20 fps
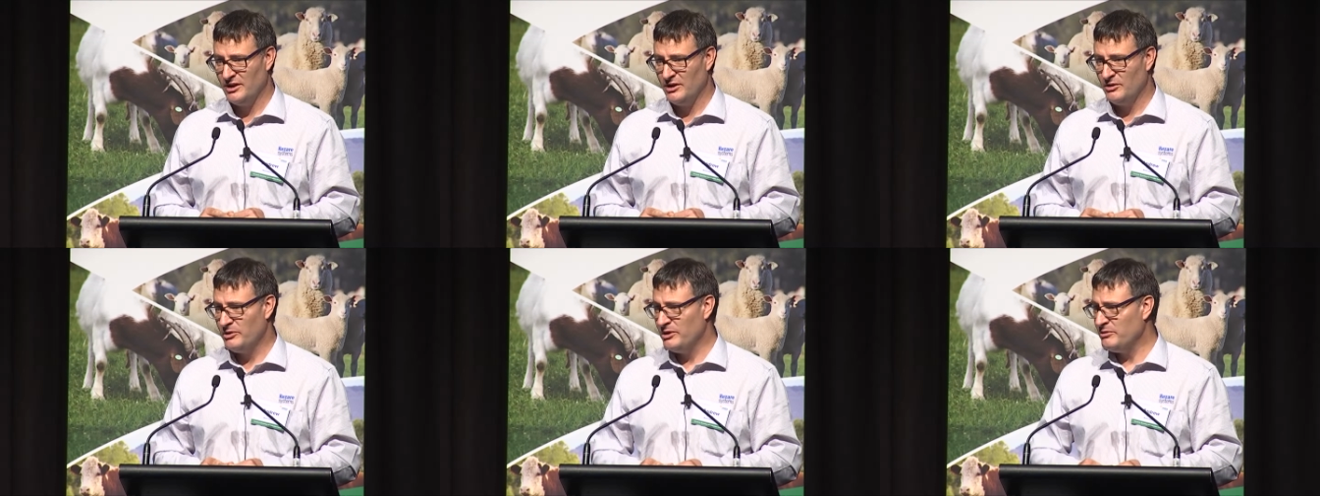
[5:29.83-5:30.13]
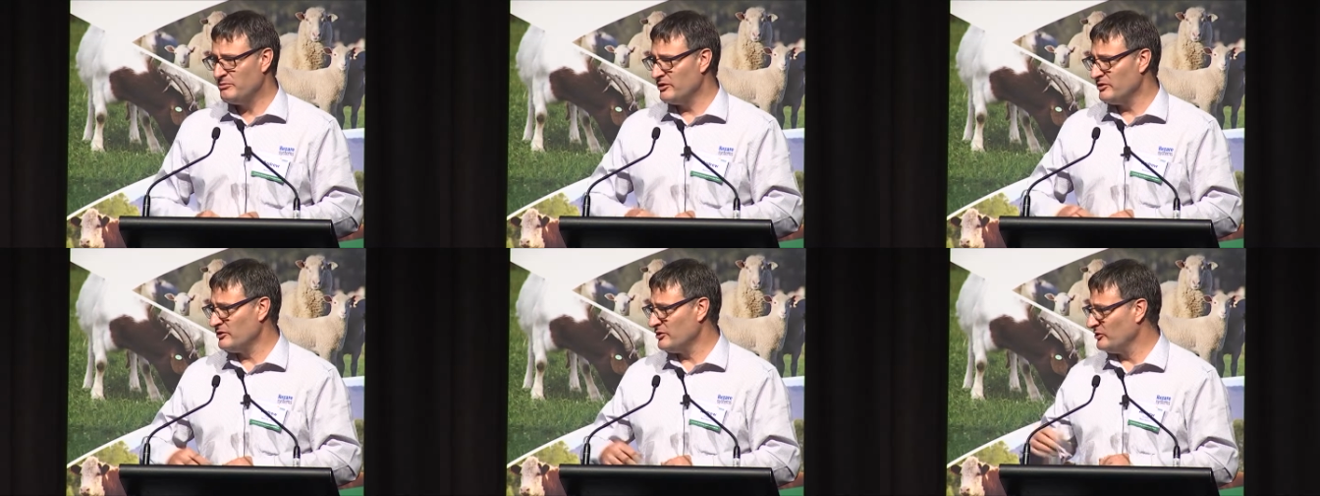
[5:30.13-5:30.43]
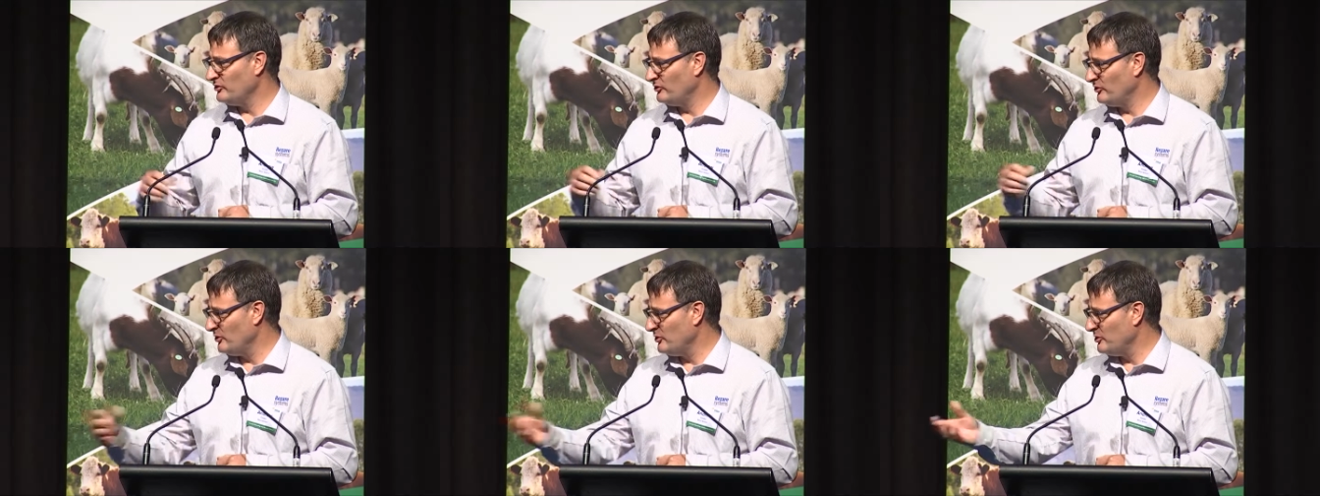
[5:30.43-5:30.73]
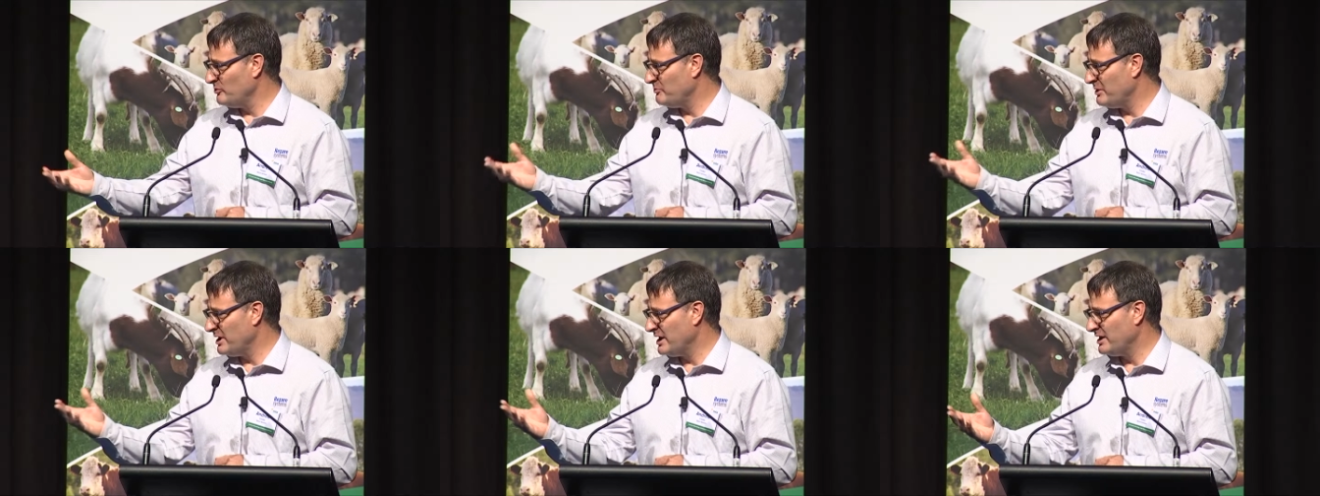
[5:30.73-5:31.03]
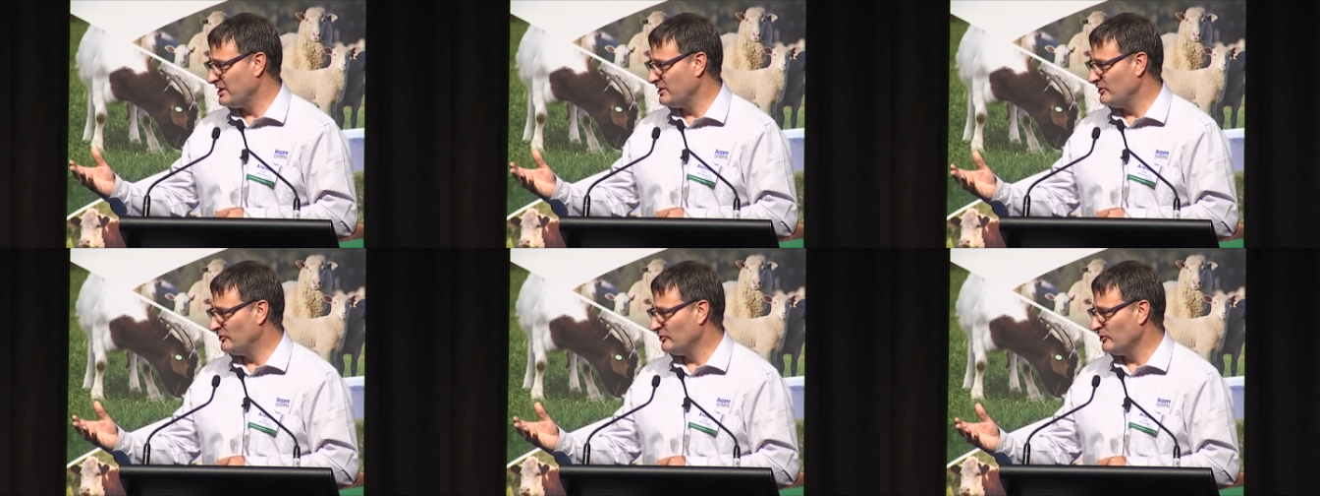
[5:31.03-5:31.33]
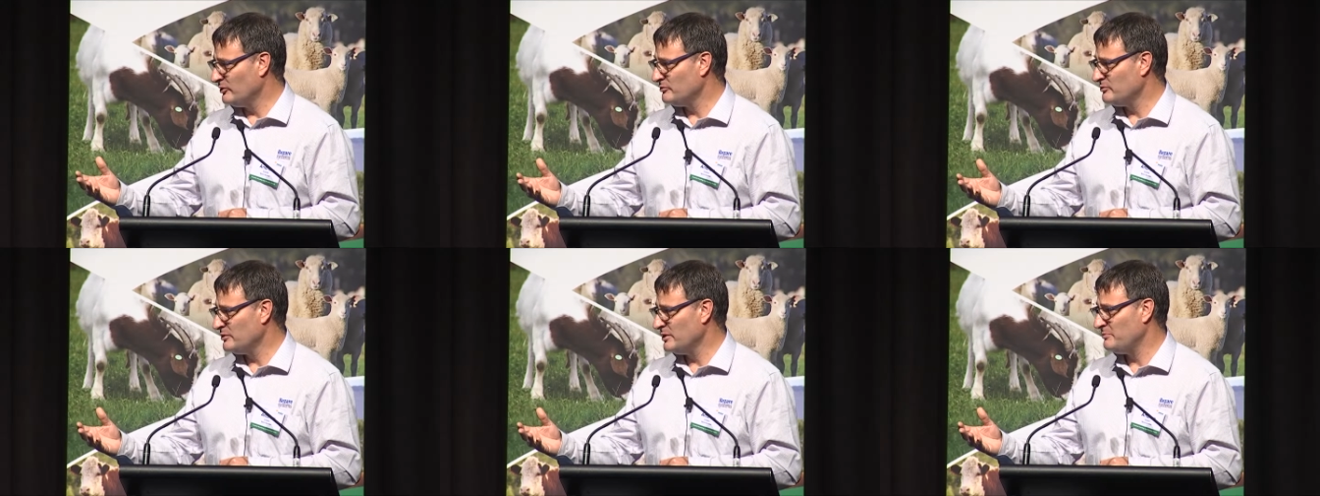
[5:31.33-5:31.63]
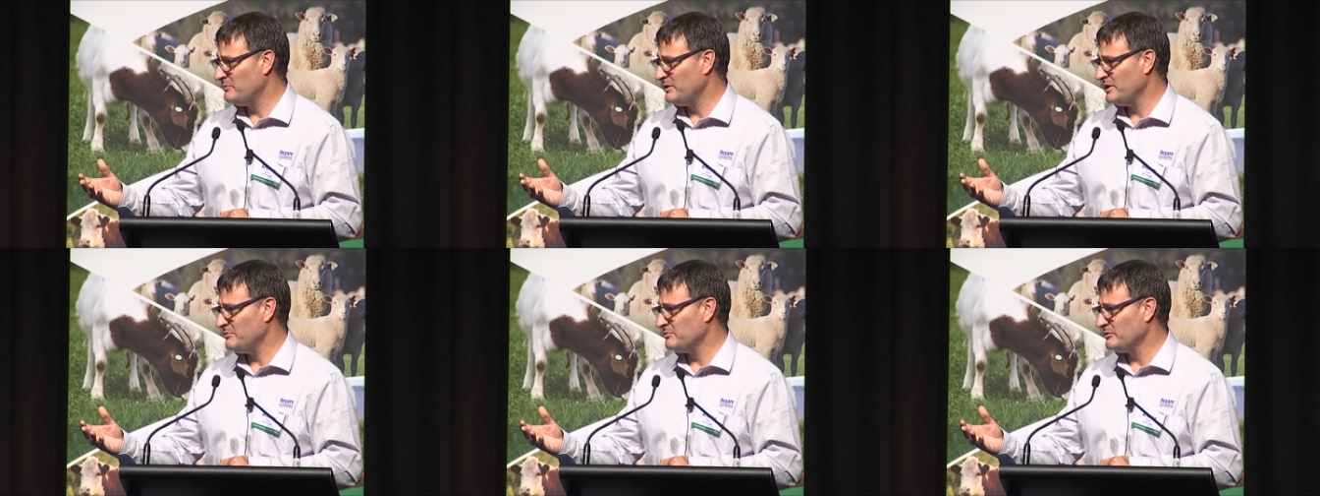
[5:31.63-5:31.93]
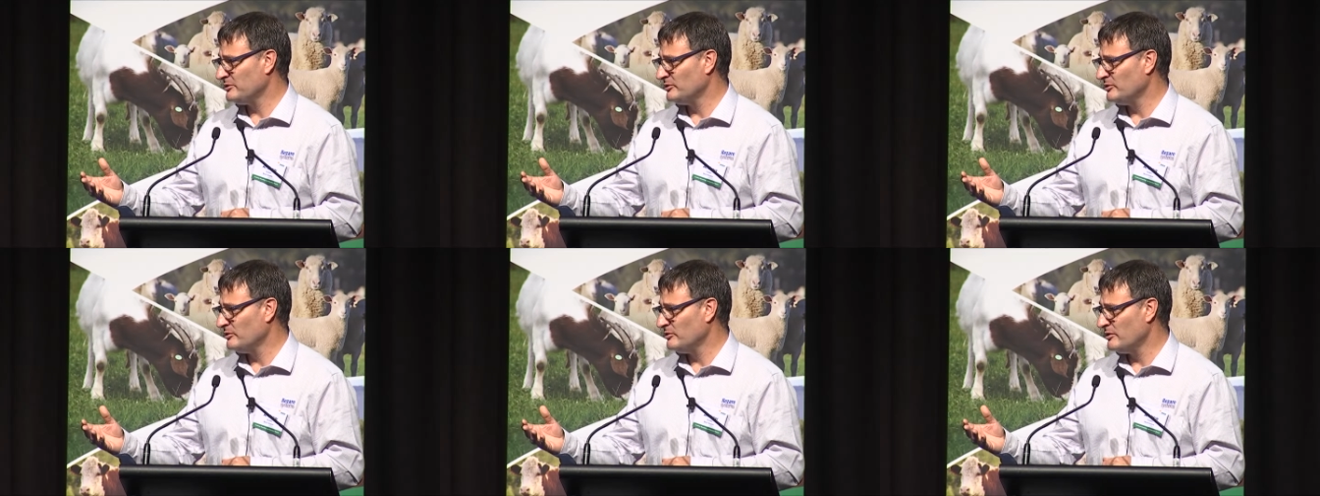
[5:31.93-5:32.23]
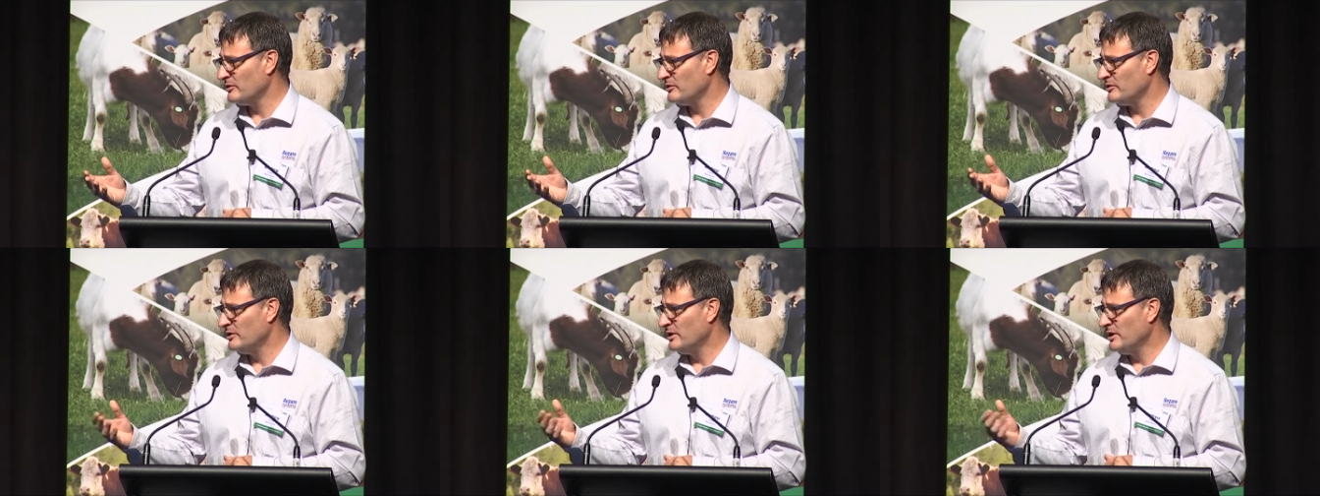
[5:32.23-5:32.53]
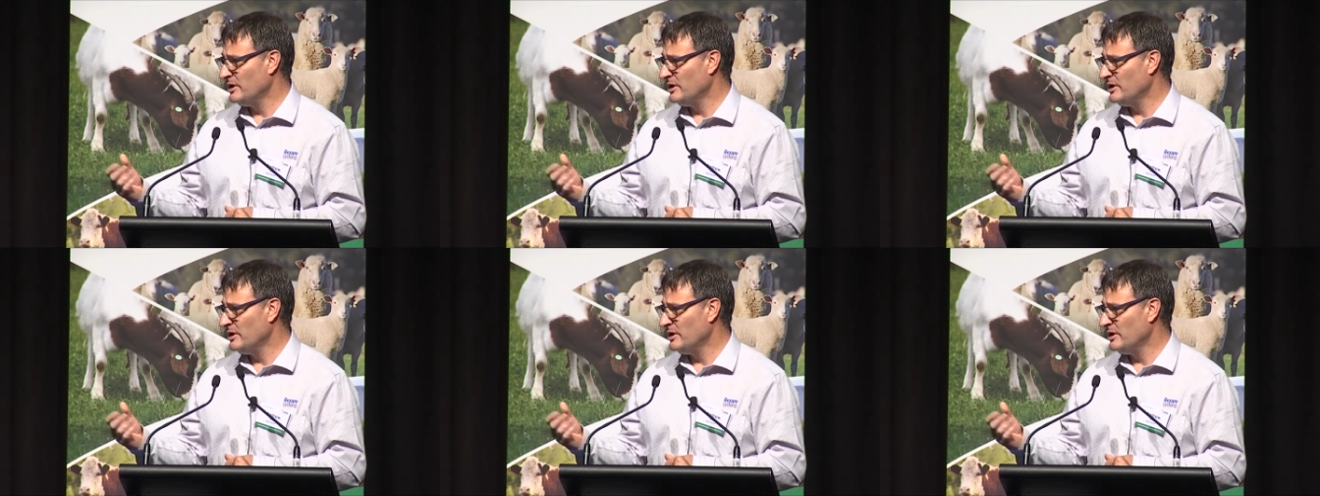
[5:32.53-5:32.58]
We want those third-party software people who are